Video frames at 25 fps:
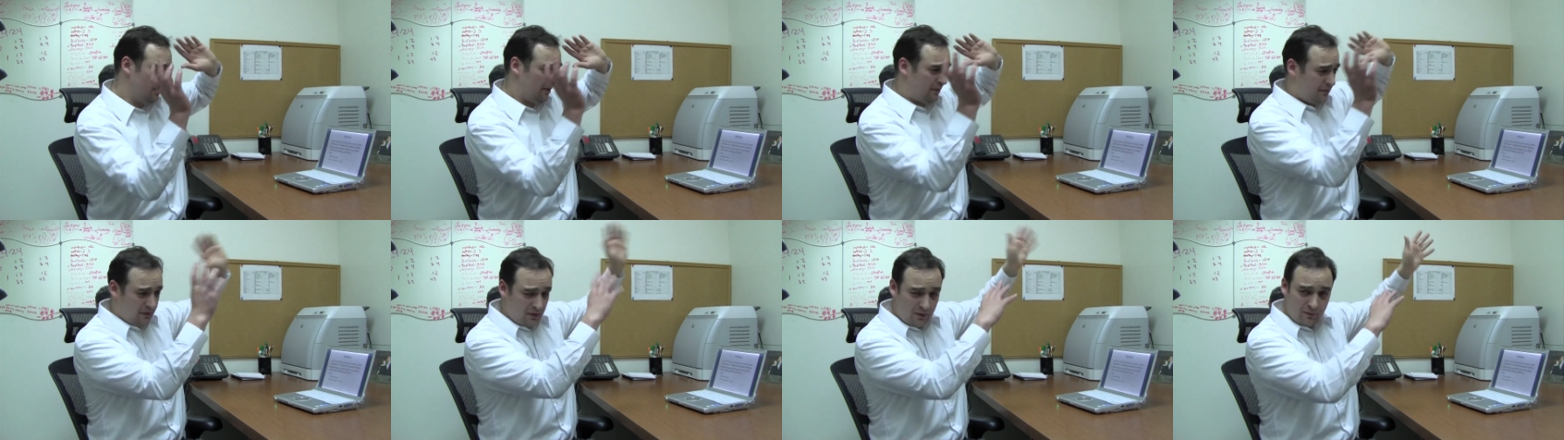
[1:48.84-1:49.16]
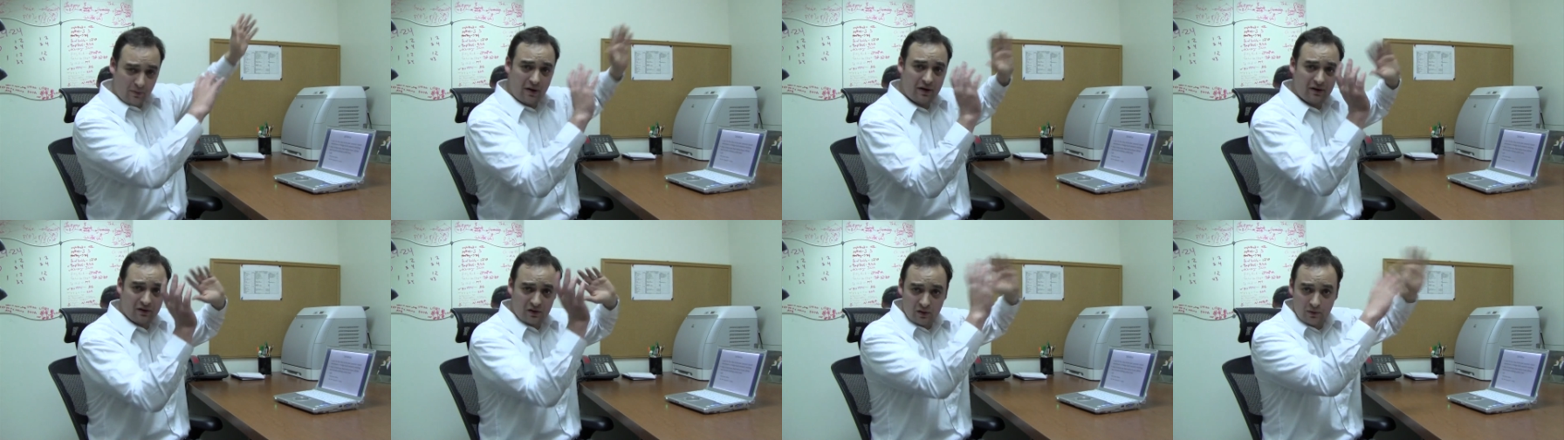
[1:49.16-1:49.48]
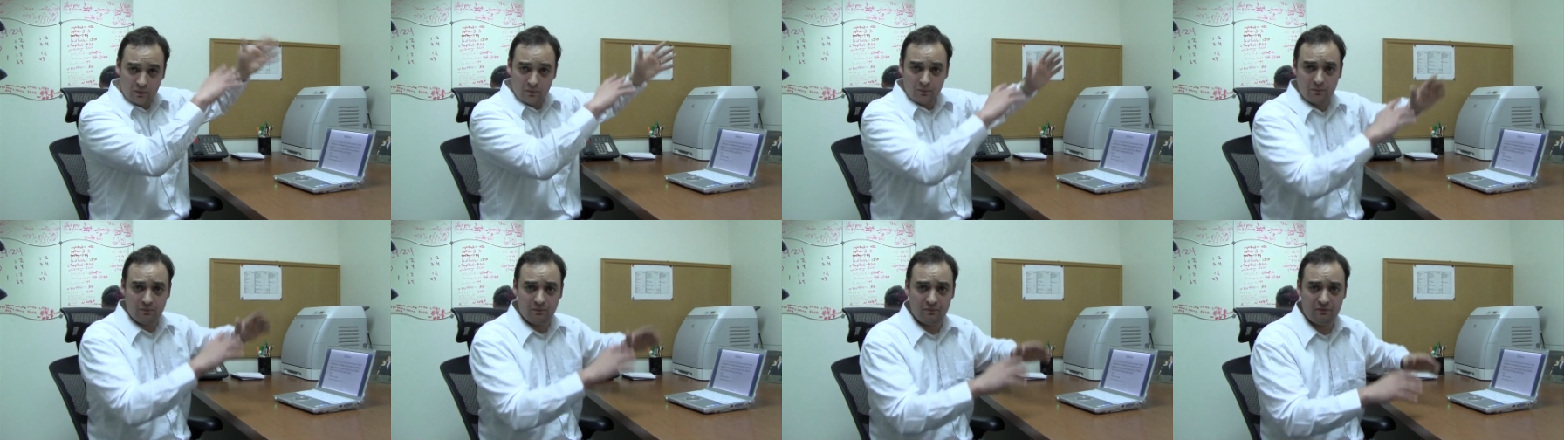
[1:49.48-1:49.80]
the
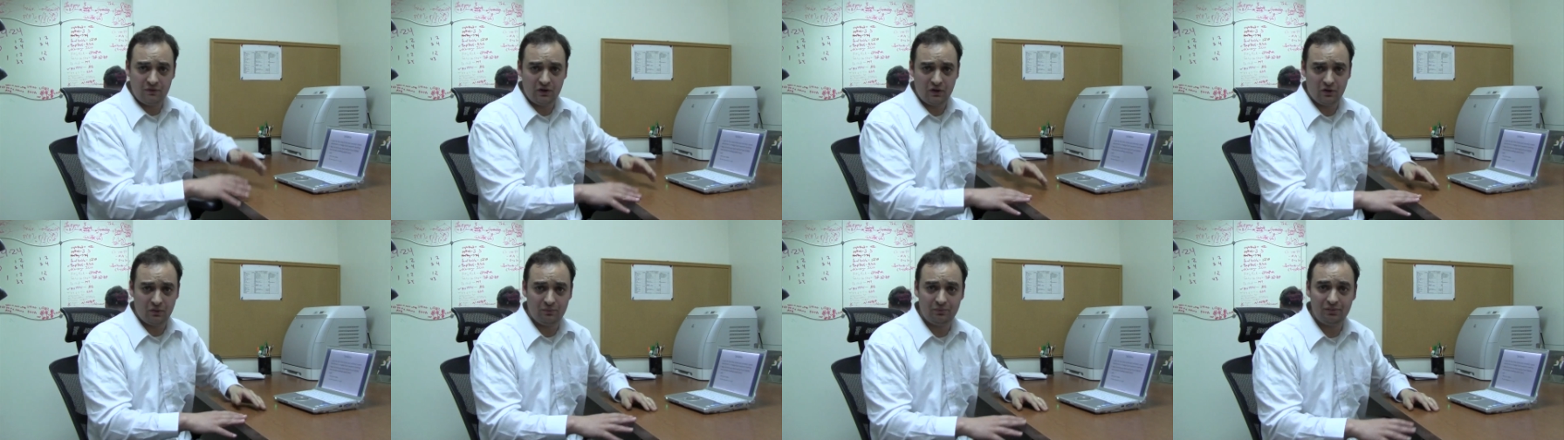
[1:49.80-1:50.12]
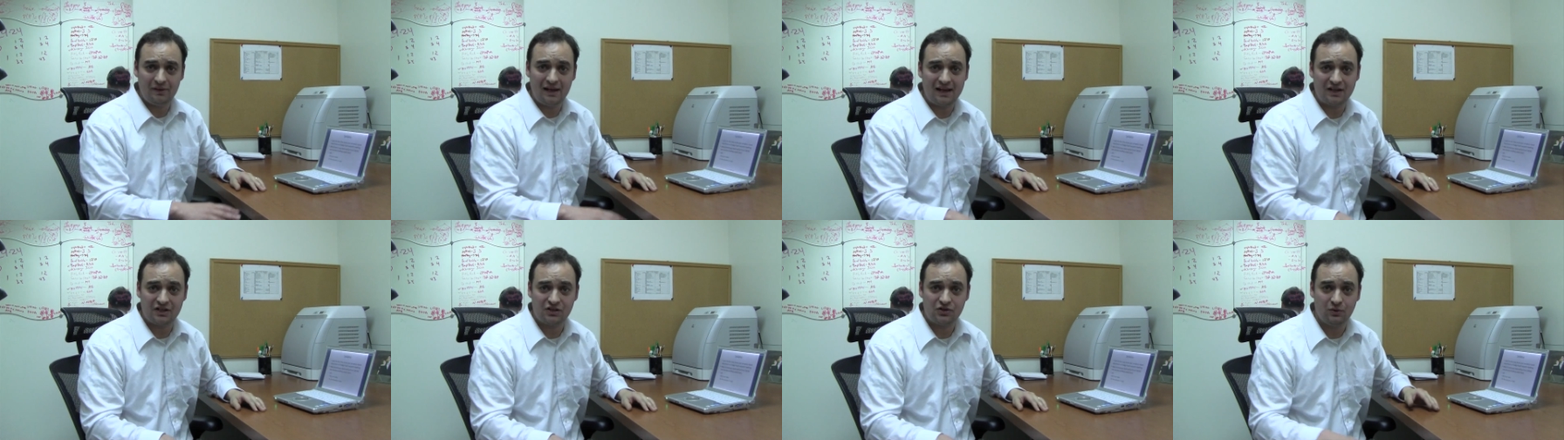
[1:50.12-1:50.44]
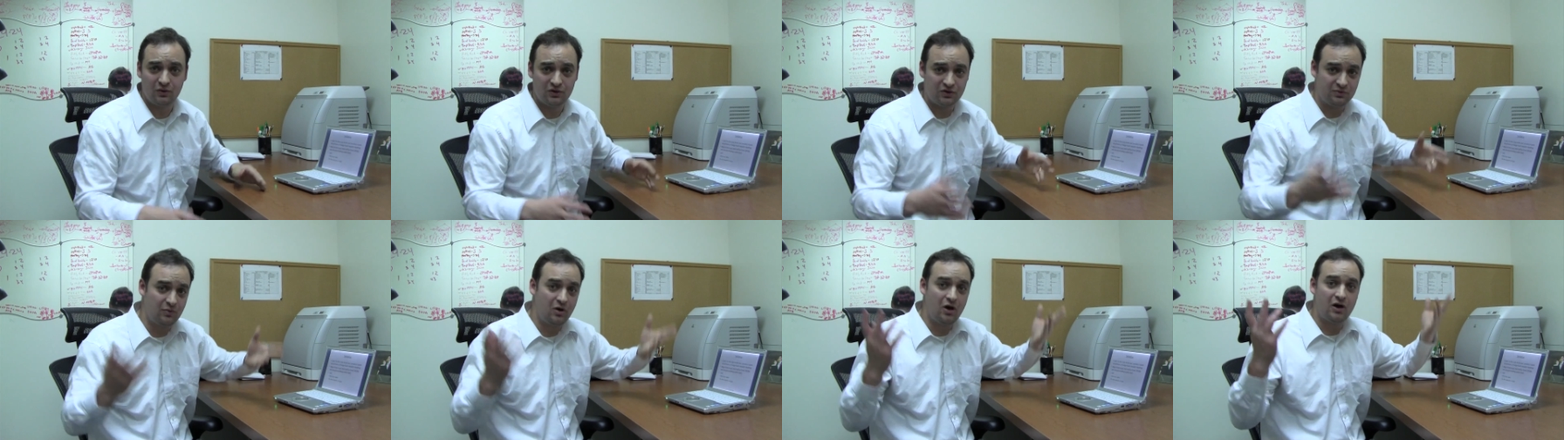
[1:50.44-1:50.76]
theoretical, you know, Black
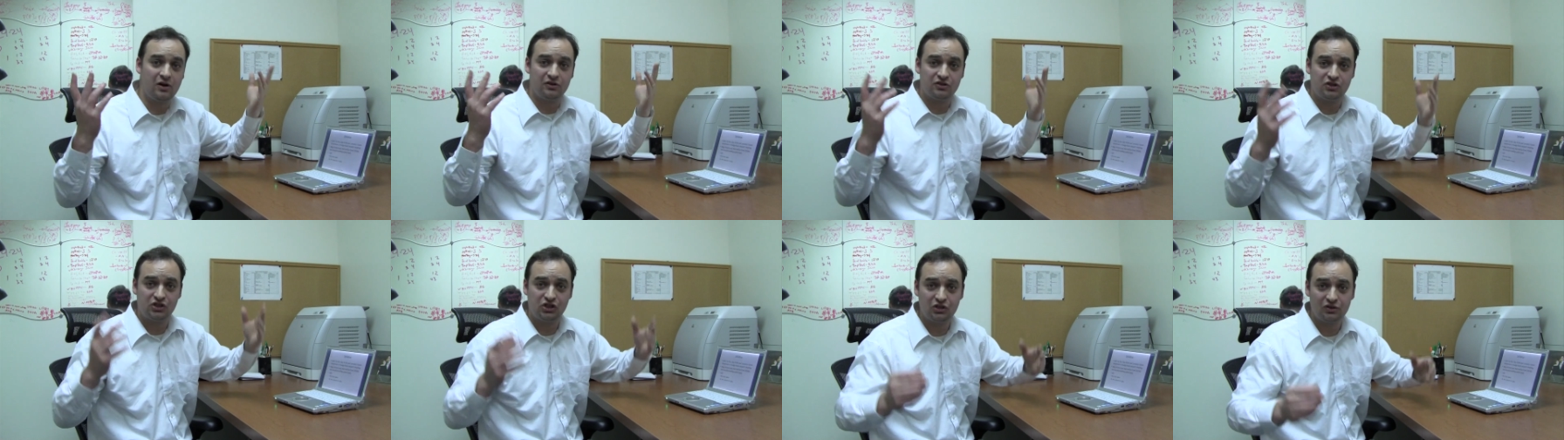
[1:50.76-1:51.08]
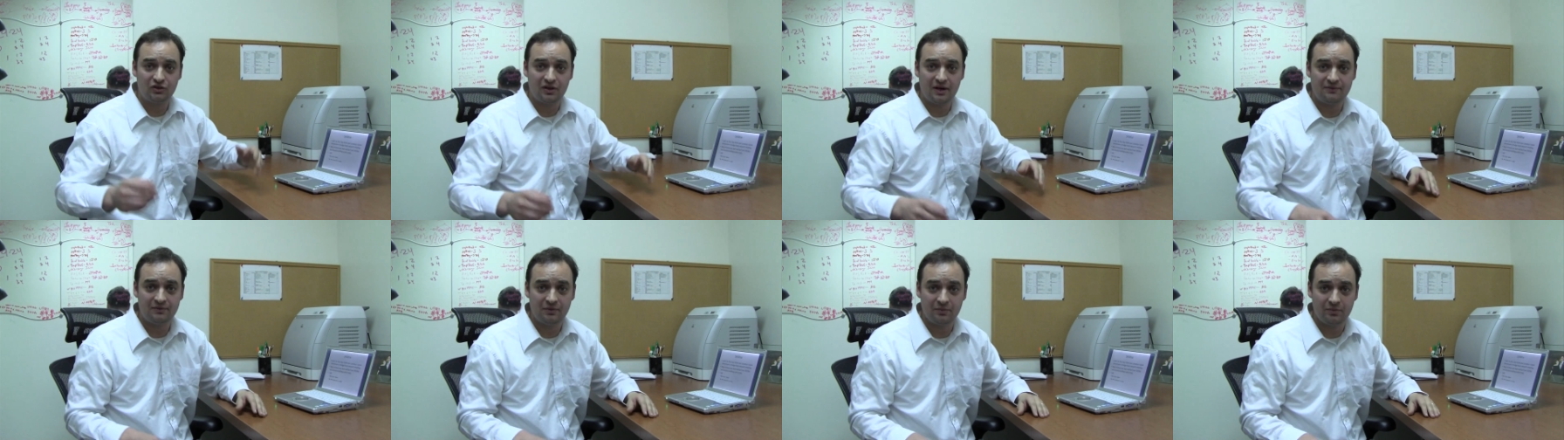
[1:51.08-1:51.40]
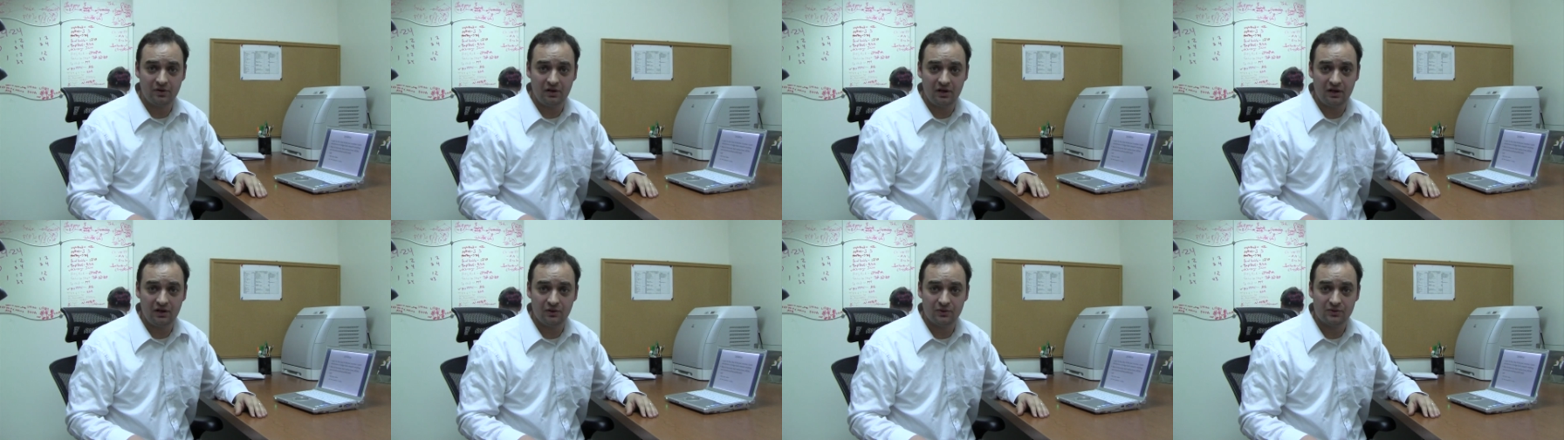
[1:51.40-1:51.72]
Scholes model. Sure,
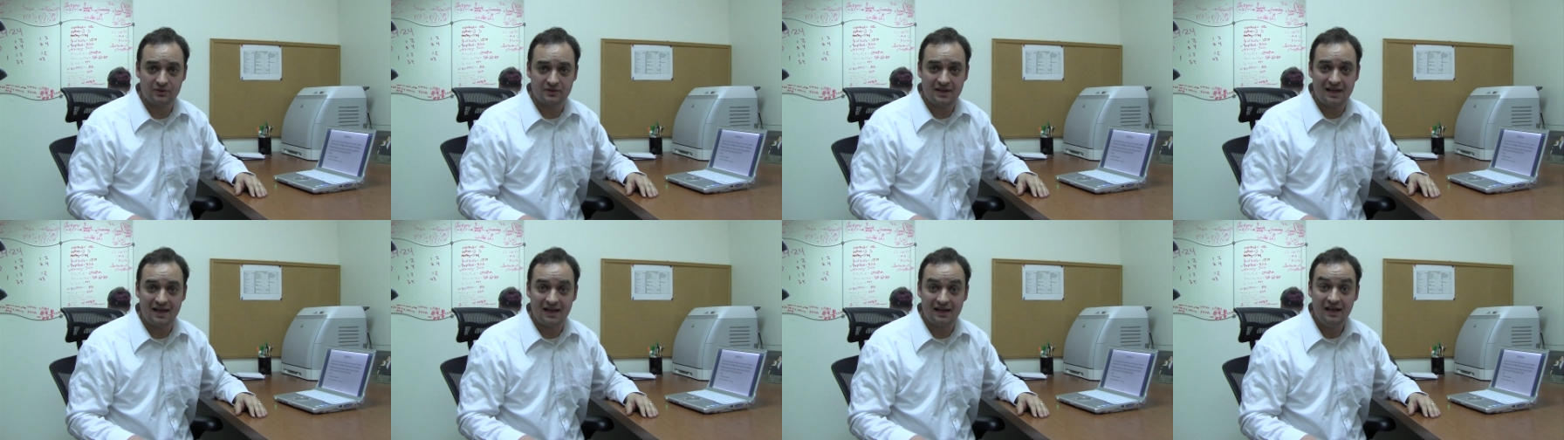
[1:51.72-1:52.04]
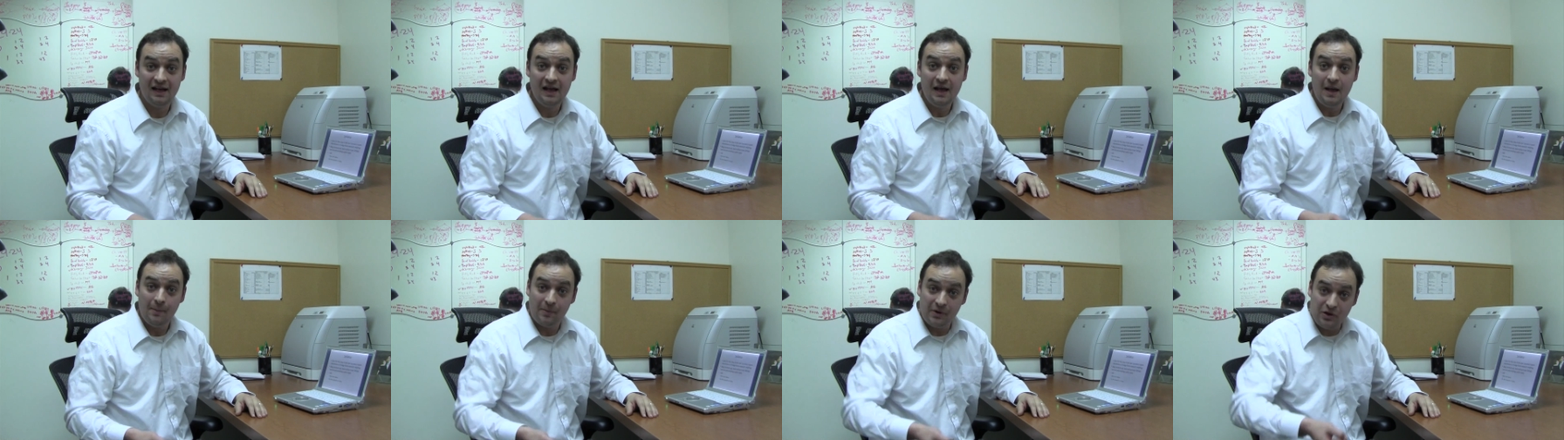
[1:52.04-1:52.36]
everybody knows that.